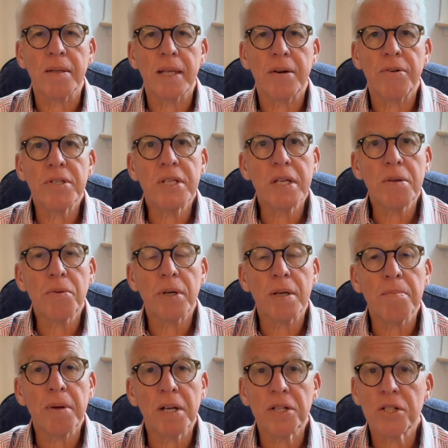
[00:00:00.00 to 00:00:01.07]
there is equally
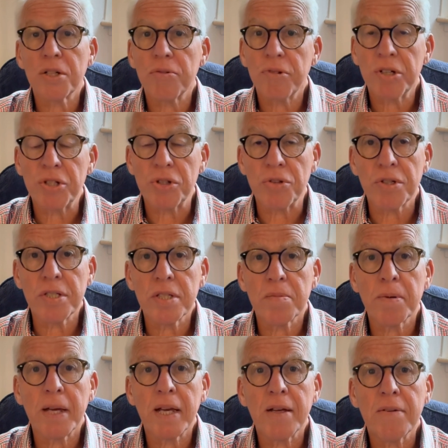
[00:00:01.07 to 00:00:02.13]
much to rejoice
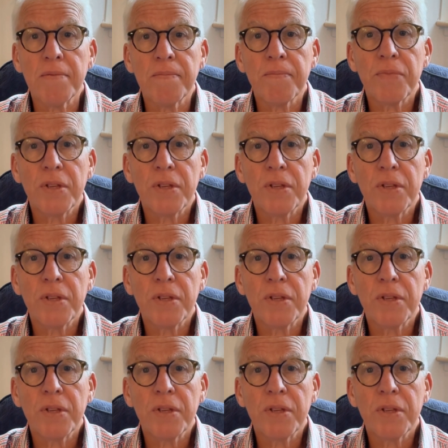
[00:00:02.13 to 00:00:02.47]
about.